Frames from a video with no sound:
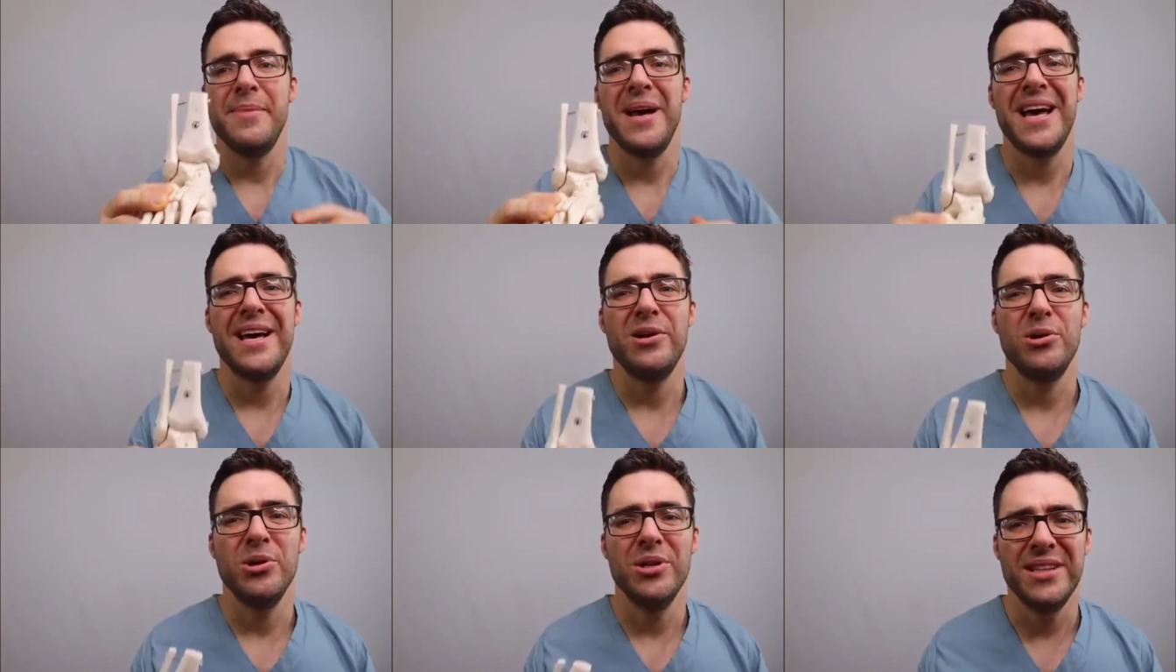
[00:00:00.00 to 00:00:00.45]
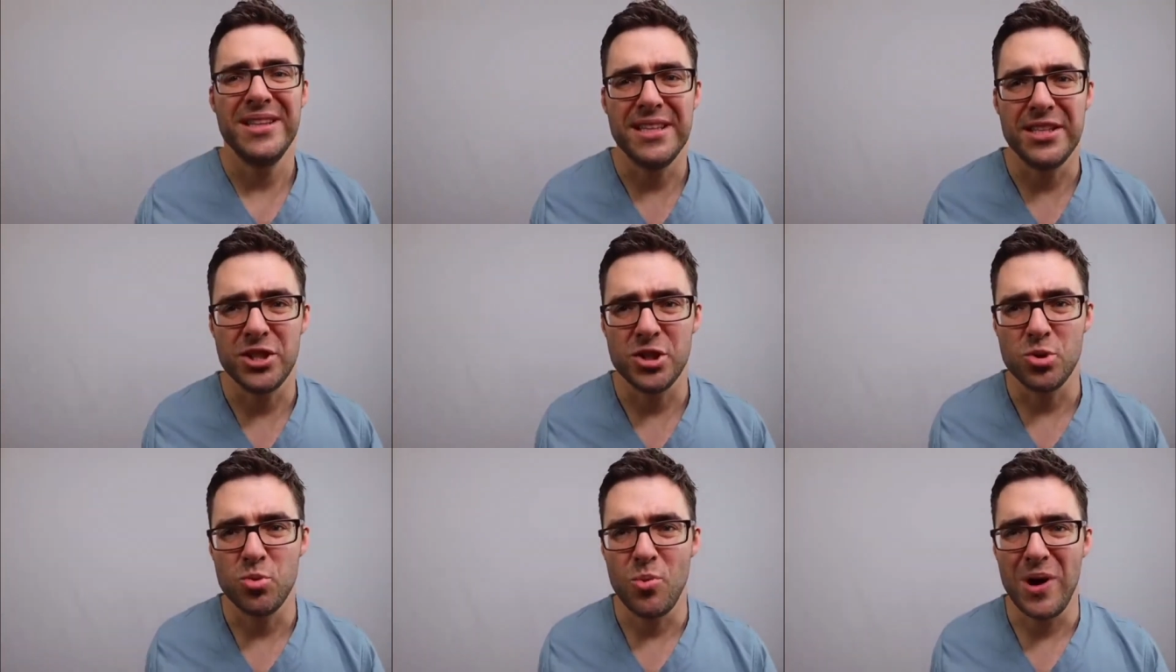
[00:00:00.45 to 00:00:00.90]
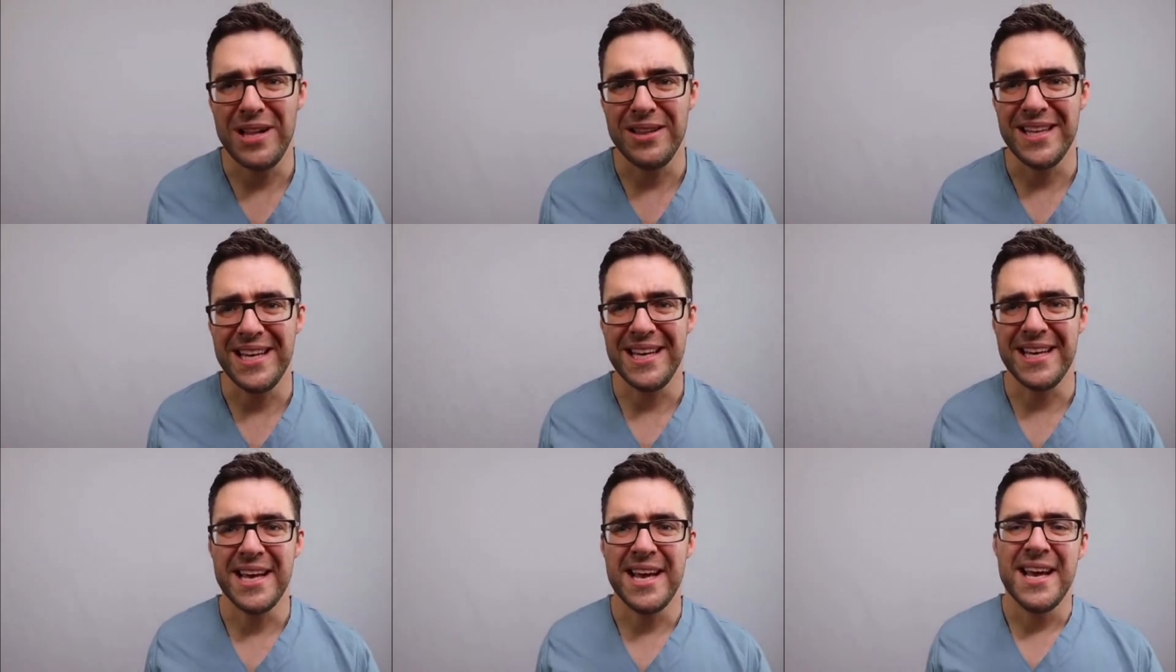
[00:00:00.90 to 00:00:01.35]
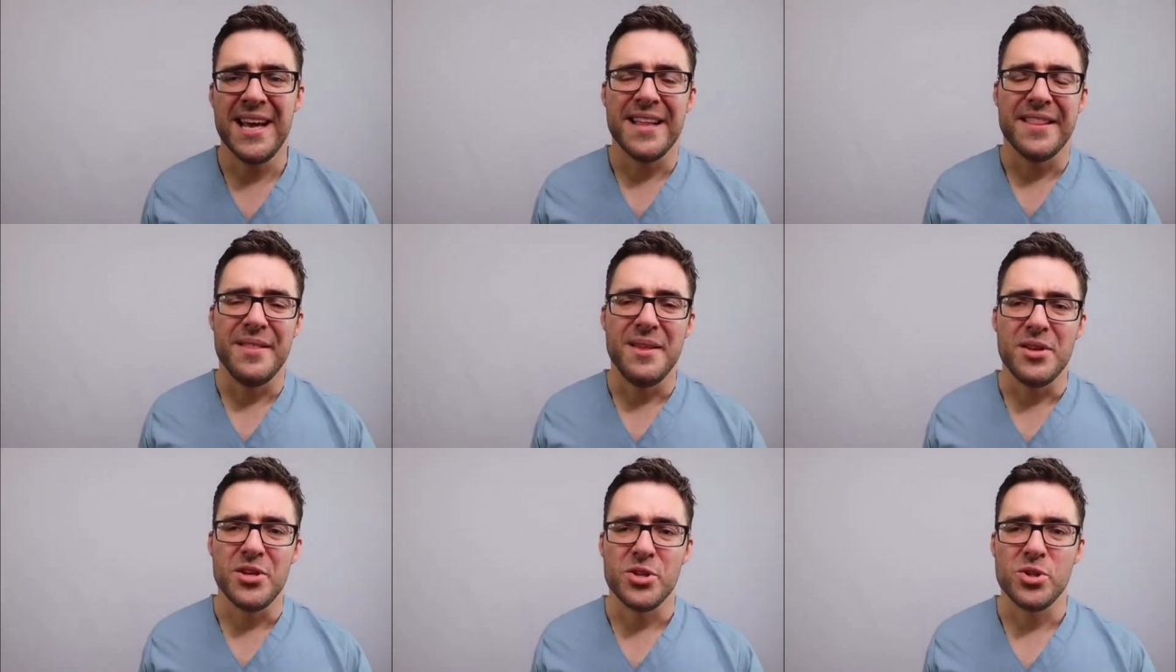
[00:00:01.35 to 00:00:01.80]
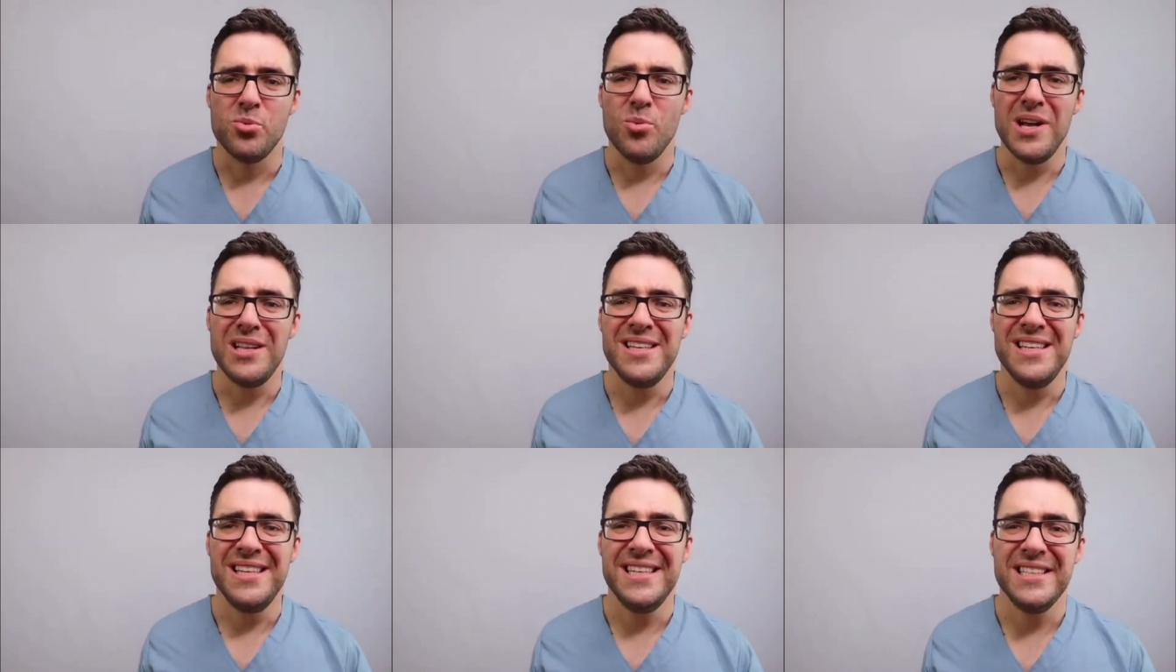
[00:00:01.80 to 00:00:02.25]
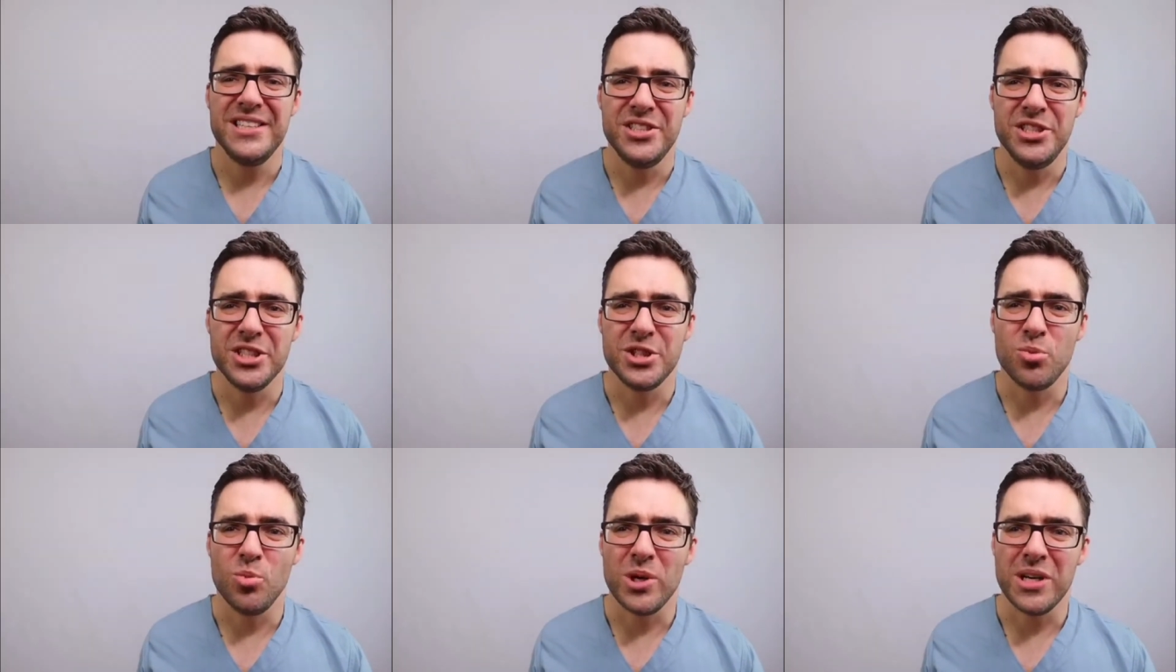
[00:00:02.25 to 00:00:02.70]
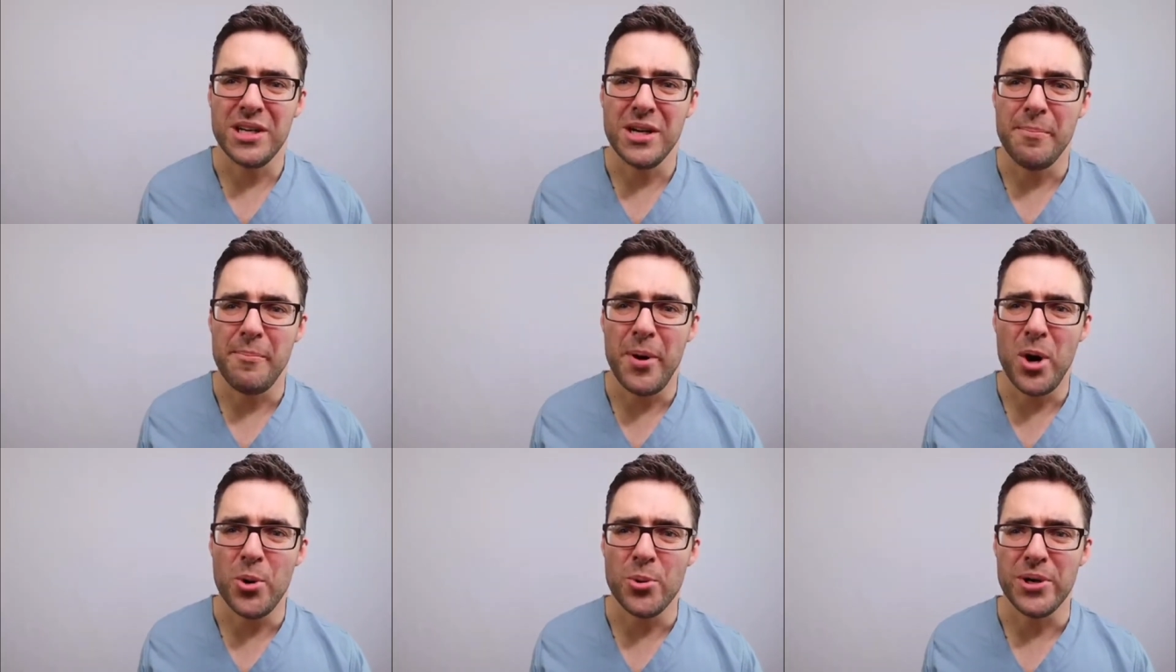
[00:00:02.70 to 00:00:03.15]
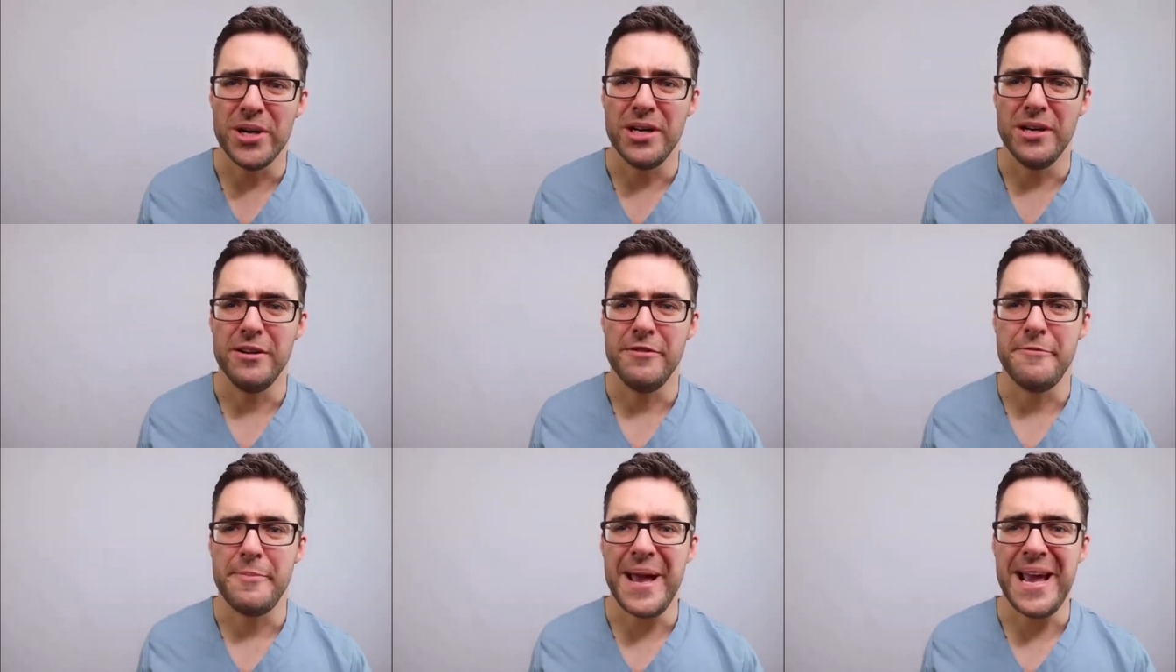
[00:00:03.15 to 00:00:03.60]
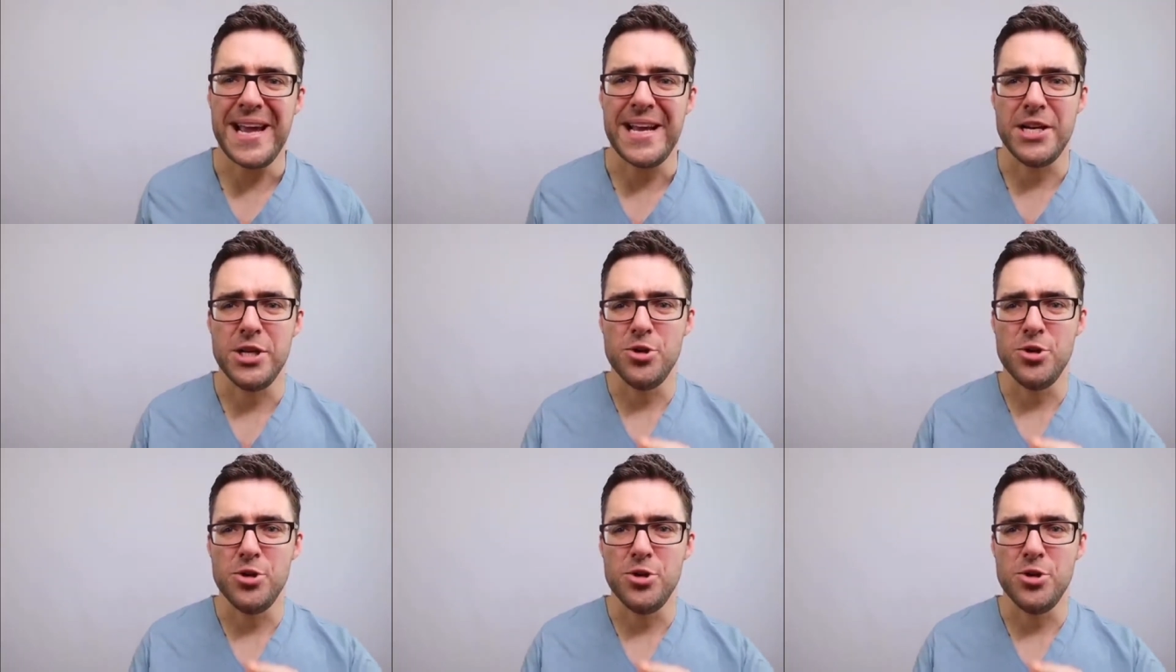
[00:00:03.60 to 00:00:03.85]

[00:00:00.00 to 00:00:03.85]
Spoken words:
matter the swelling. The swelling is just one component of pain.